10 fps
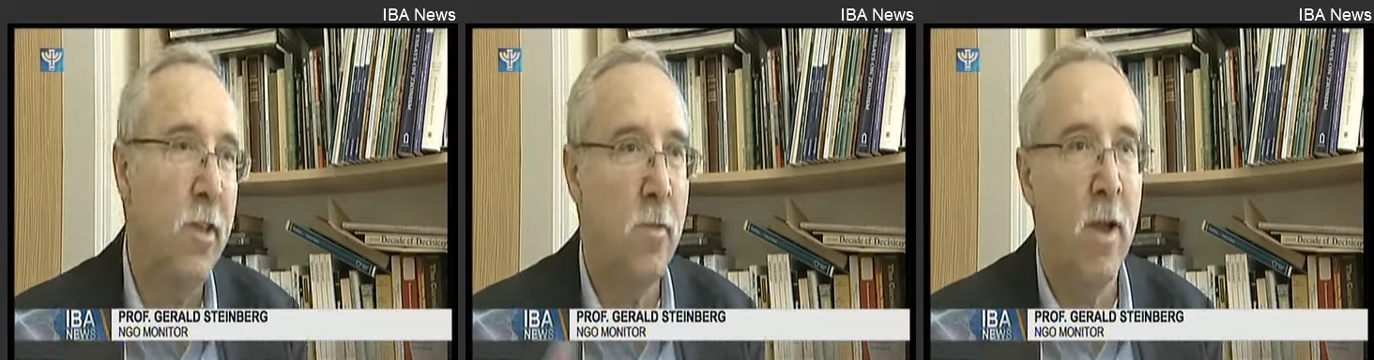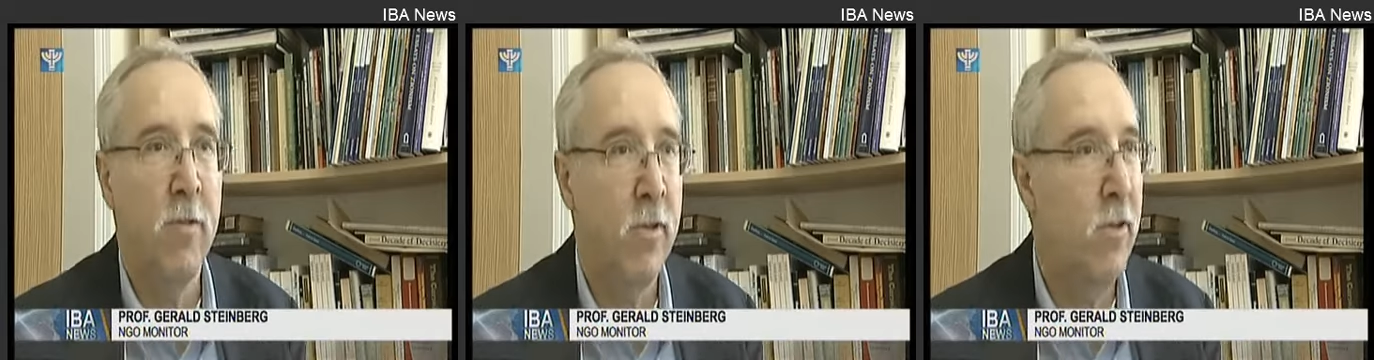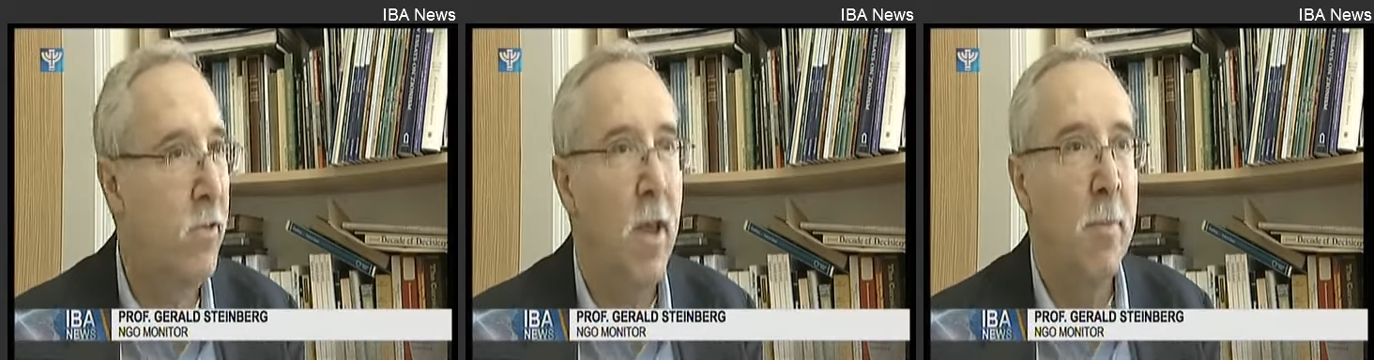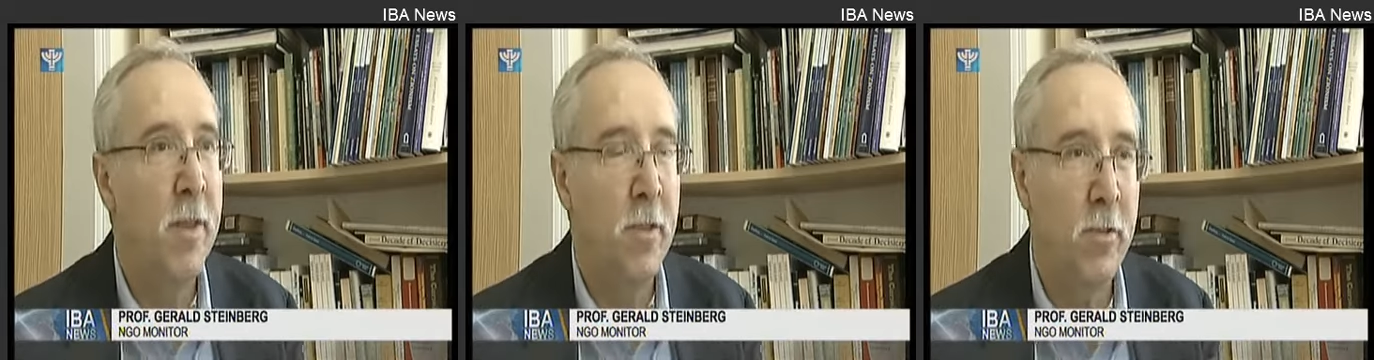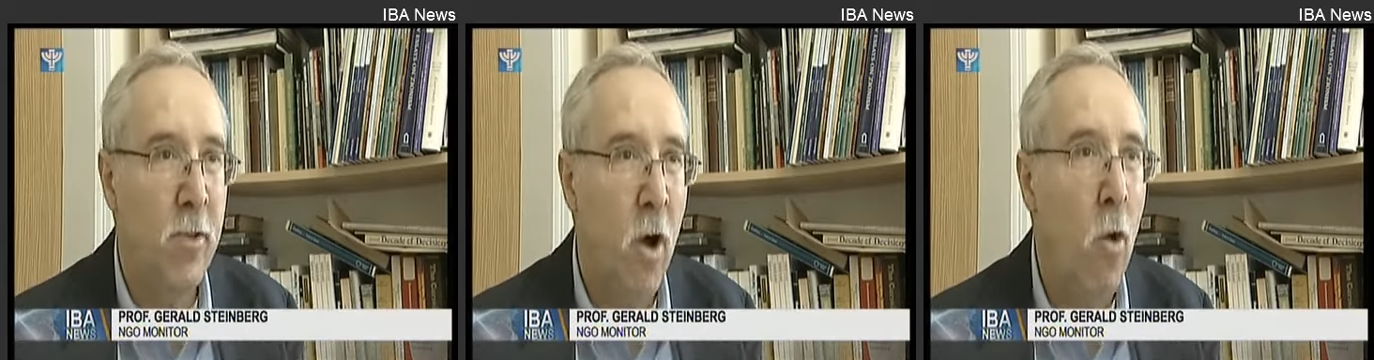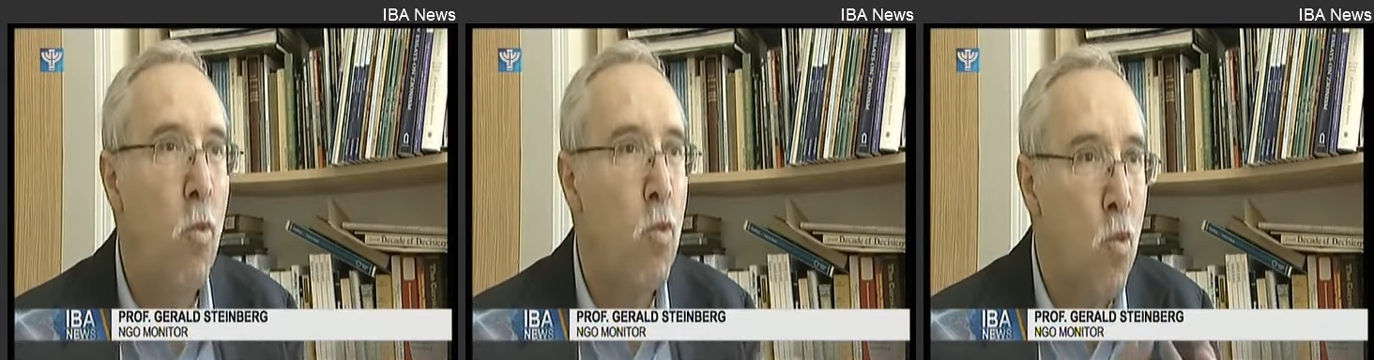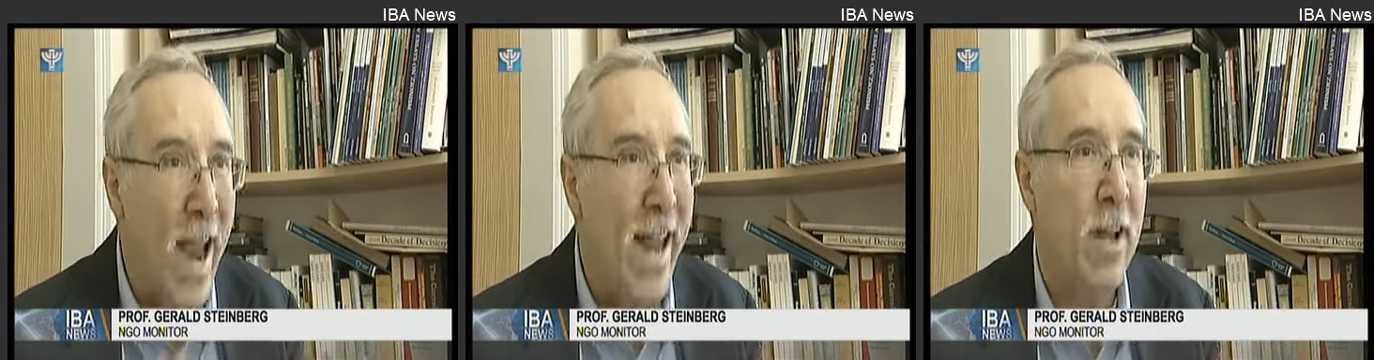the refugees, but there's no
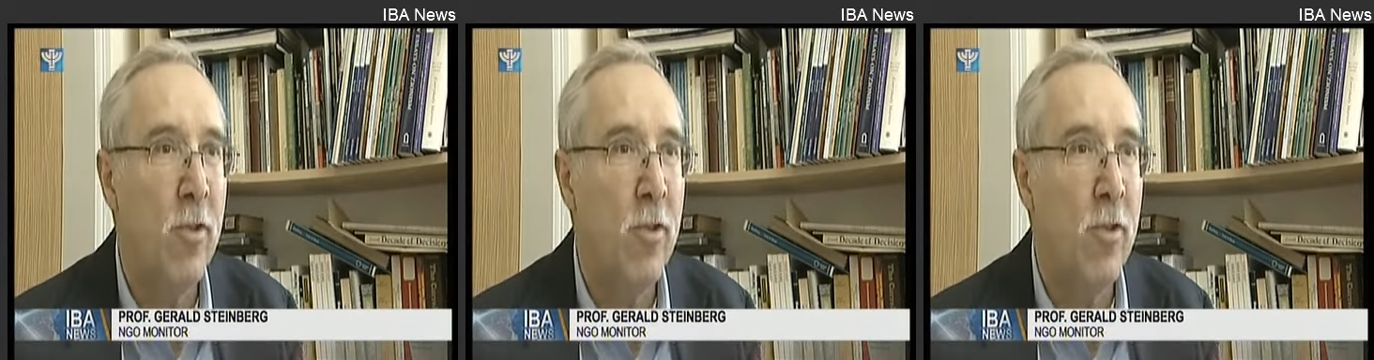right